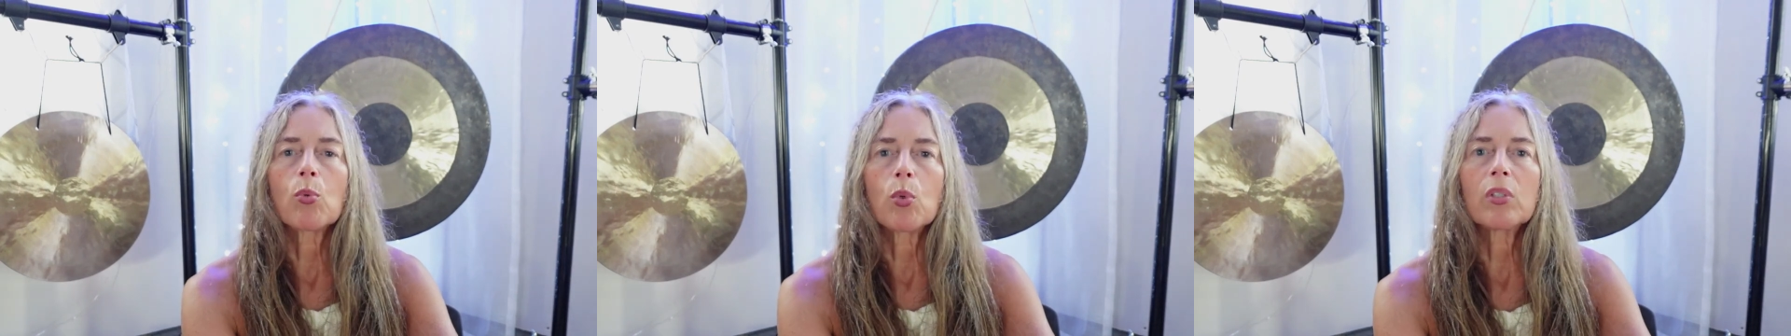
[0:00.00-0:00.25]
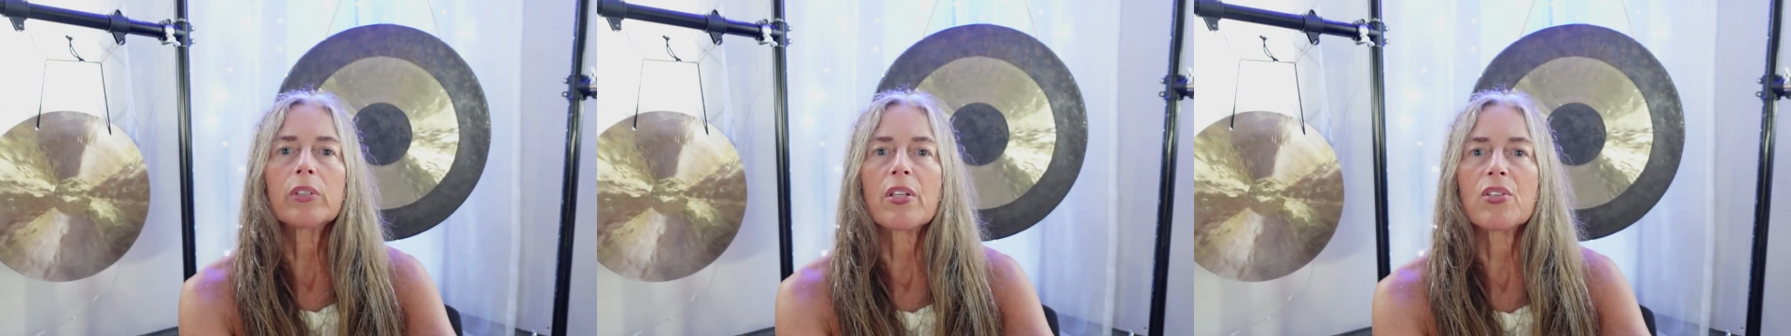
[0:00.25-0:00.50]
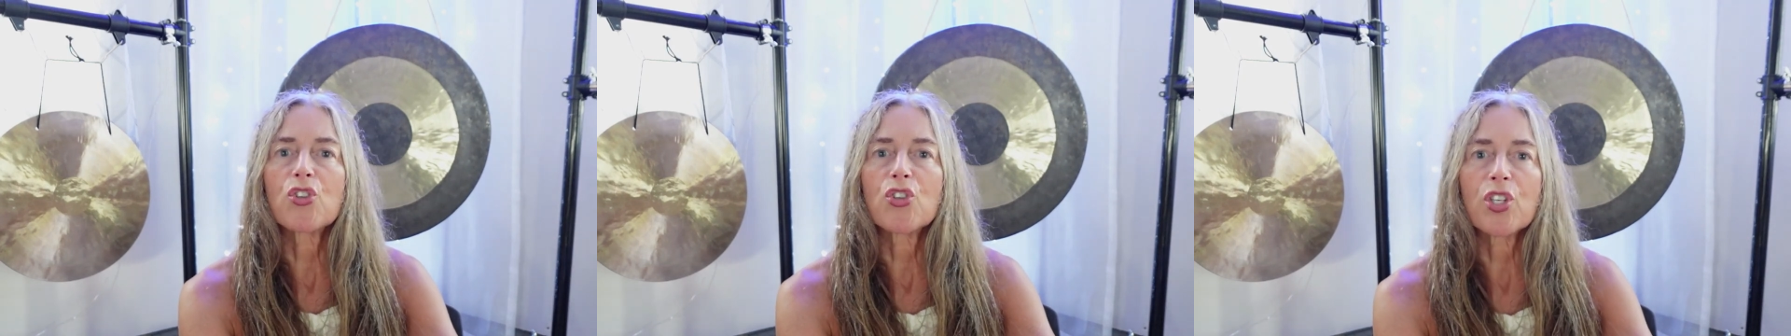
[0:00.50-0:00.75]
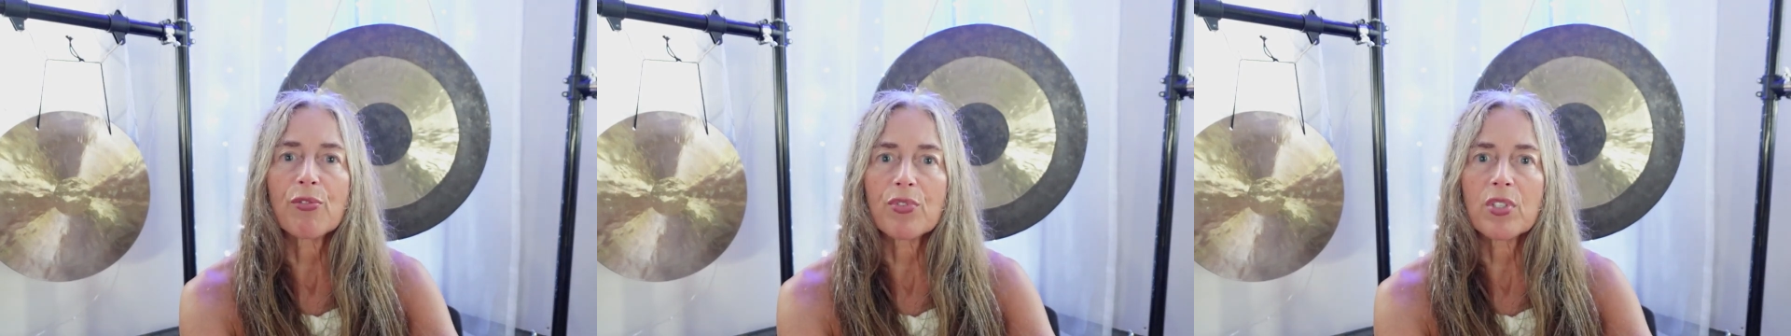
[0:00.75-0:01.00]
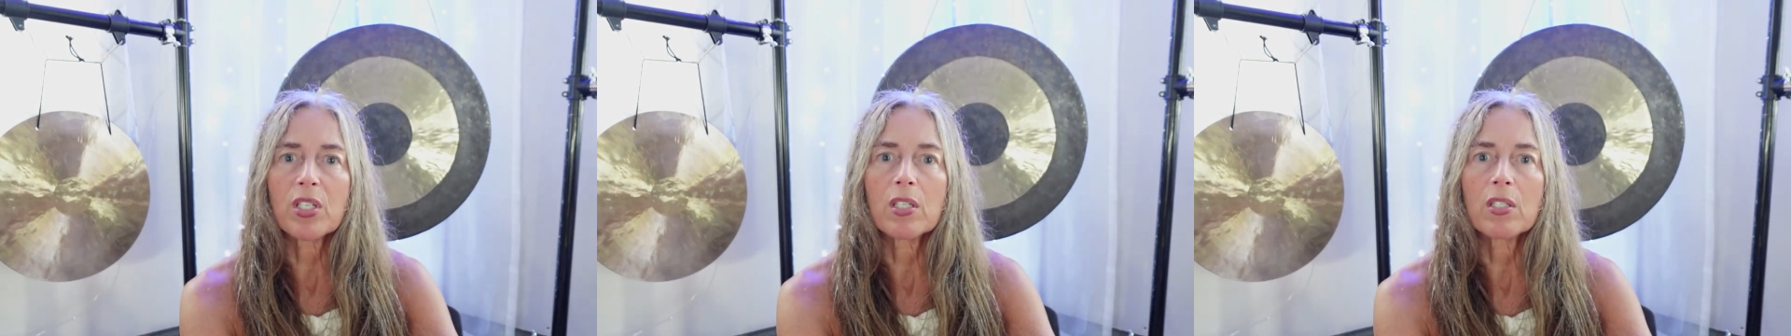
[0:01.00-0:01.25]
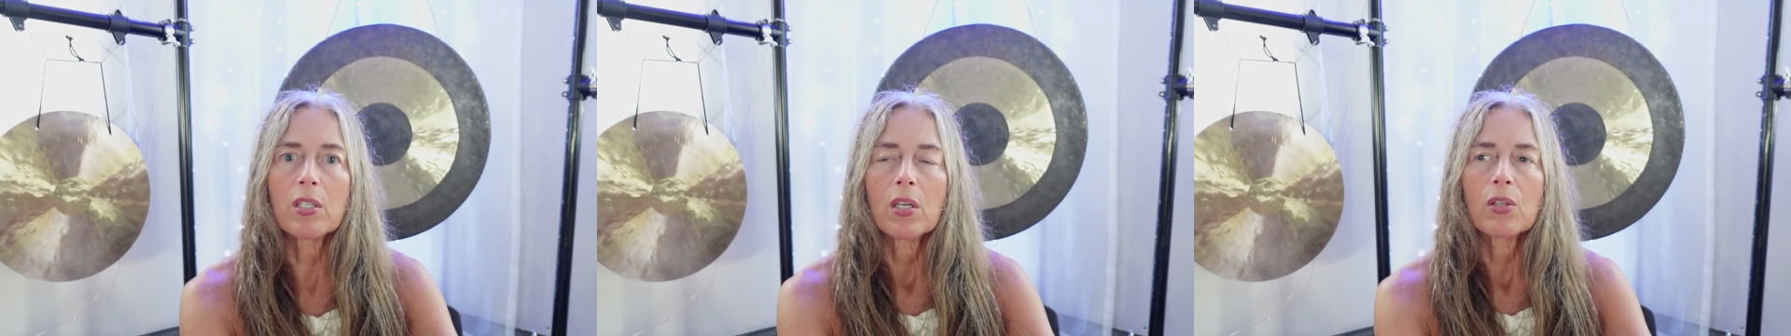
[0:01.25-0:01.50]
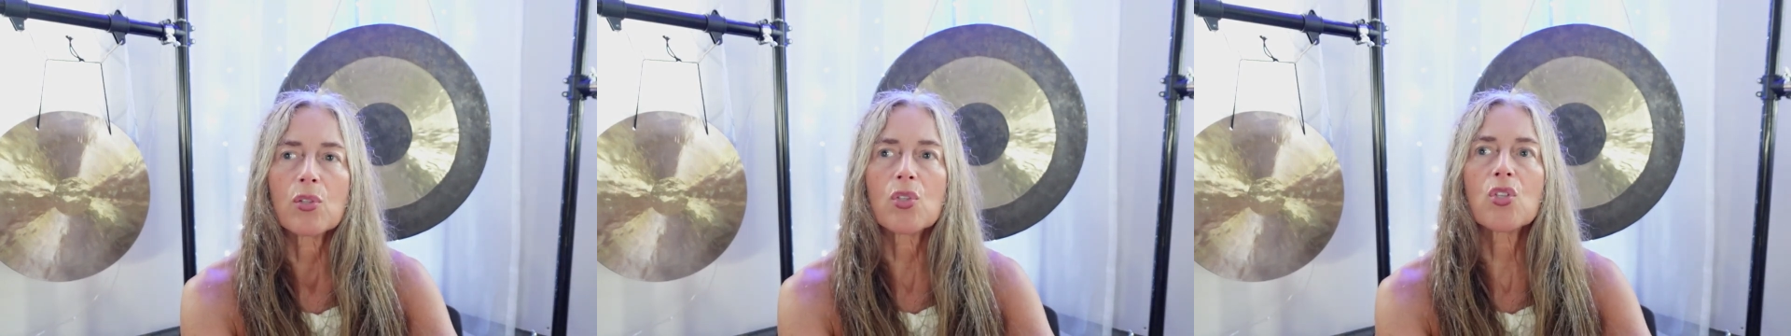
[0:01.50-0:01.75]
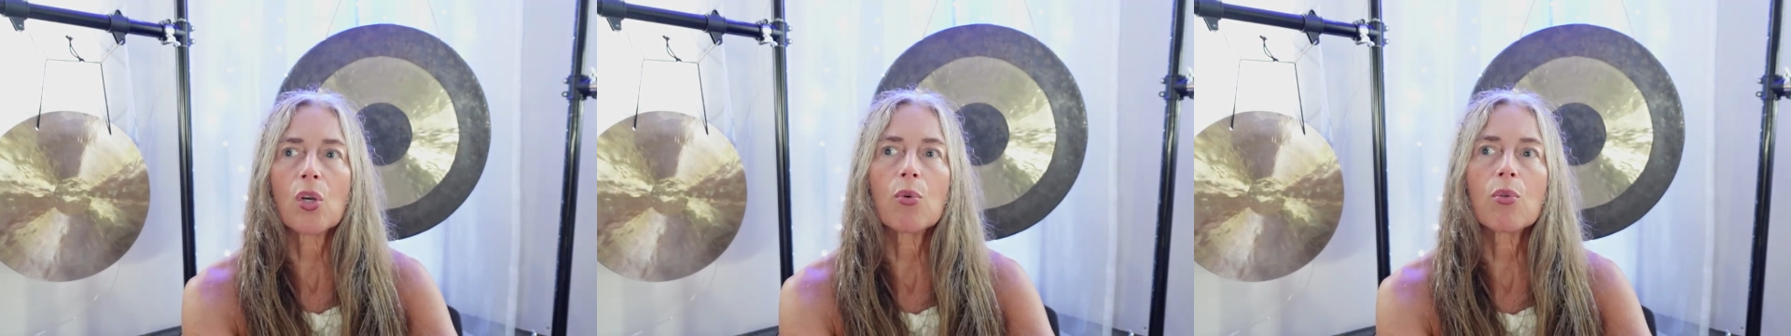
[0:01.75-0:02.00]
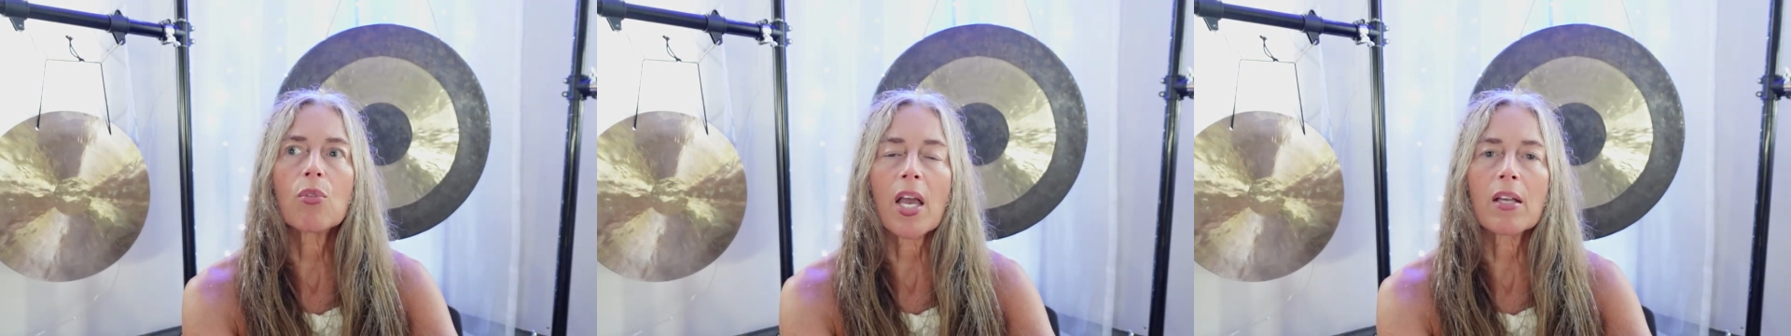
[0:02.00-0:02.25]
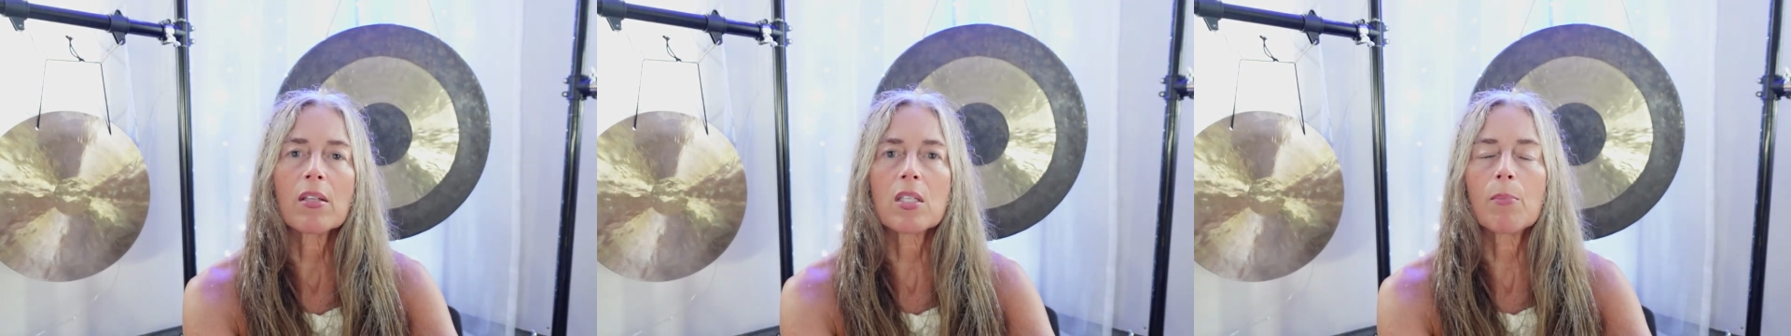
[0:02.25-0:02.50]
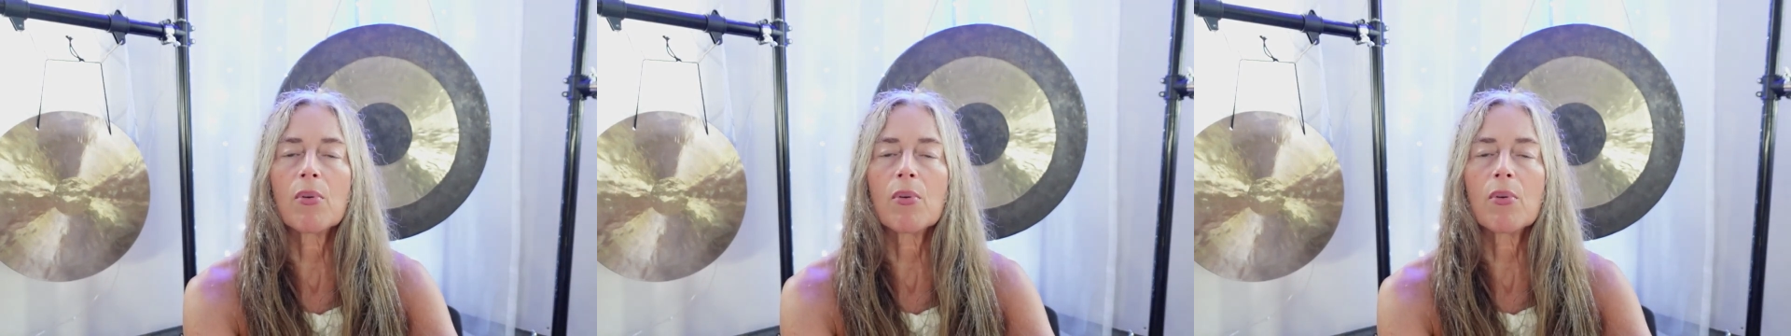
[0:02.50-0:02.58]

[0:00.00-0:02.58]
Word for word: has shifted, so that some